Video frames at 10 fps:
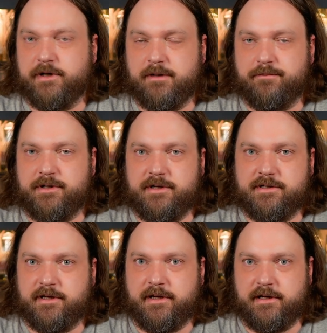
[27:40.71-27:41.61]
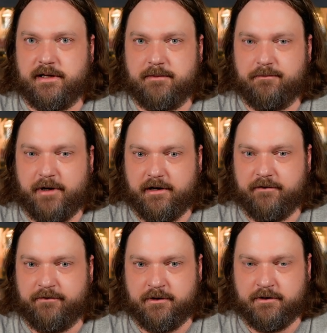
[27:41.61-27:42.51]
companies like
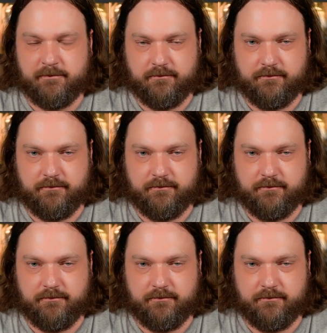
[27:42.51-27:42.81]
InBev and